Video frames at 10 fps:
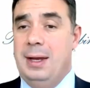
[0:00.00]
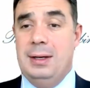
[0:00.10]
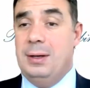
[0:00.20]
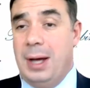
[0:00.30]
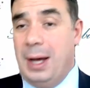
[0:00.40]

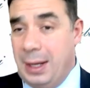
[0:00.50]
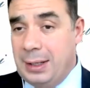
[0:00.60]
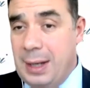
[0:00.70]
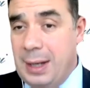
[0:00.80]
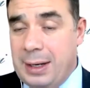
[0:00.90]
And
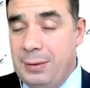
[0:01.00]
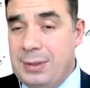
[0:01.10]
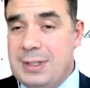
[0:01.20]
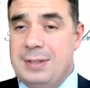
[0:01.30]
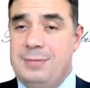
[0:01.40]

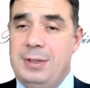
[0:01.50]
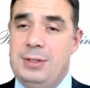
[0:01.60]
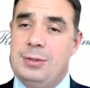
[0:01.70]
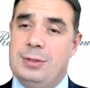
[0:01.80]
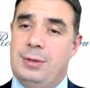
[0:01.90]
around this
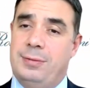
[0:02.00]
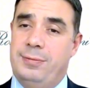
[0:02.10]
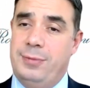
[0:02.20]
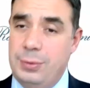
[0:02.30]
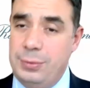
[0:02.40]
division
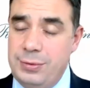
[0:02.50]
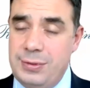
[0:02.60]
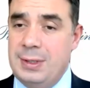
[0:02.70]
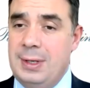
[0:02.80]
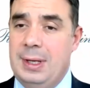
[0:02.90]
of
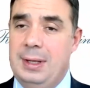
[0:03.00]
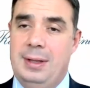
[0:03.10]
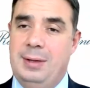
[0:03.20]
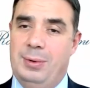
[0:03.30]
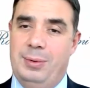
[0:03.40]
views,
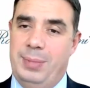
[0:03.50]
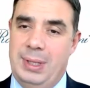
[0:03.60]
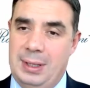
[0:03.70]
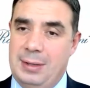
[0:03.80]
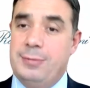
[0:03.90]
there will
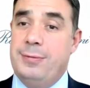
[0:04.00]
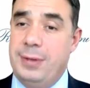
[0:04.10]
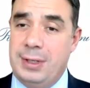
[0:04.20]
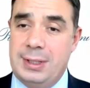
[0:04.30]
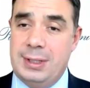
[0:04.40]
be
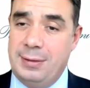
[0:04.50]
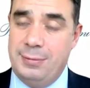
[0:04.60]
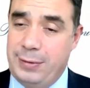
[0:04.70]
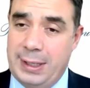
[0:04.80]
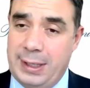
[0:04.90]
further
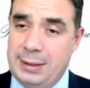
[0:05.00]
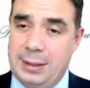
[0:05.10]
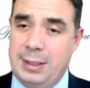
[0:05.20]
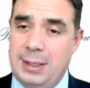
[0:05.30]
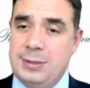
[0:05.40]

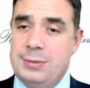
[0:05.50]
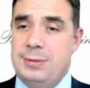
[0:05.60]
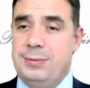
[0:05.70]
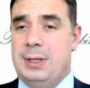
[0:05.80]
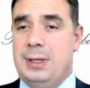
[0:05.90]
infighting and less
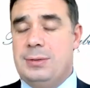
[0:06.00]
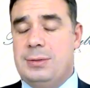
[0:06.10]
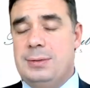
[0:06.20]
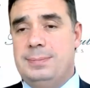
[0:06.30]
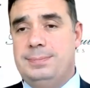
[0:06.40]

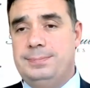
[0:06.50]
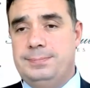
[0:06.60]
unification.